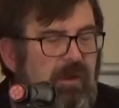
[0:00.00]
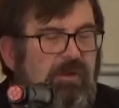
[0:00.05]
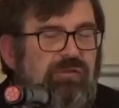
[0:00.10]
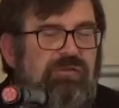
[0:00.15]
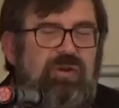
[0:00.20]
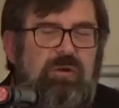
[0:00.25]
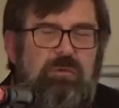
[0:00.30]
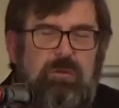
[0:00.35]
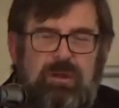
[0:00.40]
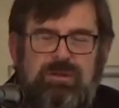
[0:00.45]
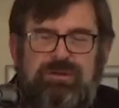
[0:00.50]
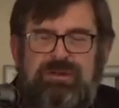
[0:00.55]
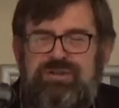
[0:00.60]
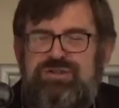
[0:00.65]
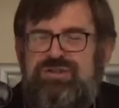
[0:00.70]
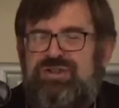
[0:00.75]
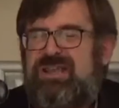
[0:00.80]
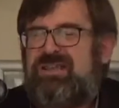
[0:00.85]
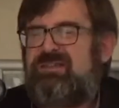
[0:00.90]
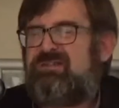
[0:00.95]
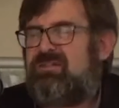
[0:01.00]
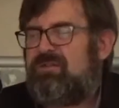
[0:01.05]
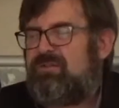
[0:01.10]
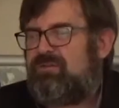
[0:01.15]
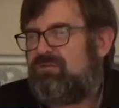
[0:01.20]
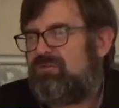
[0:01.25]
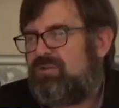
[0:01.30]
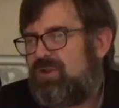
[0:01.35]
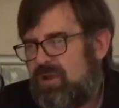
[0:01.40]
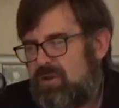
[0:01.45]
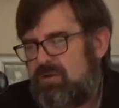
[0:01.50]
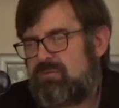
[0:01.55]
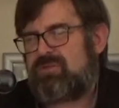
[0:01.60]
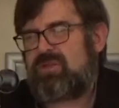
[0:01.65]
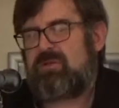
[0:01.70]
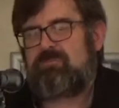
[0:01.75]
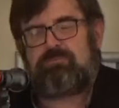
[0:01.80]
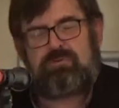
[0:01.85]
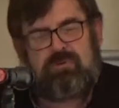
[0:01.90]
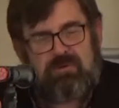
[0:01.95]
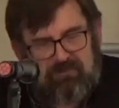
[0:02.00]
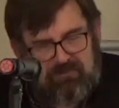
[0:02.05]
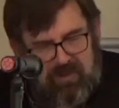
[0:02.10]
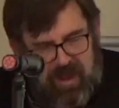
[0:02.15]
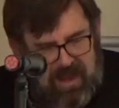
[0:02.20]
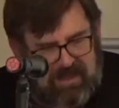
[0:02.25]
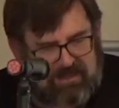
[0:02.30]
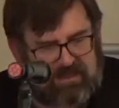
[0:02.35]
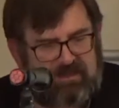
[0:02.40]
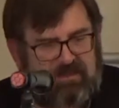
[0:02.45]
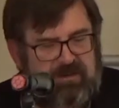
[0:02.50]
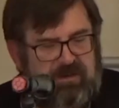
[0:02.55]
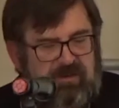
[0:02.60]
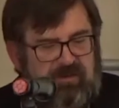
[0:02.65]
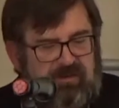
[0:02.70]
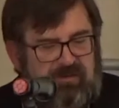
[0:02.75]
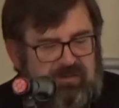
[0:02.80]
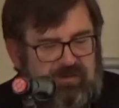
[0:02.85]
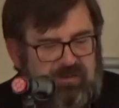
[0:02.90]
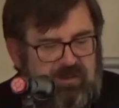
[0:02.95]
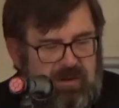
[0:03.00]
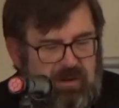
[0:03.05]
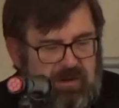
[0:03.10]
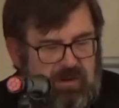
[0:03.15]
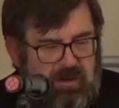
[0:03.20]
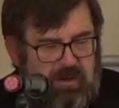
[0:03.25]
So what did Jesus do that provided us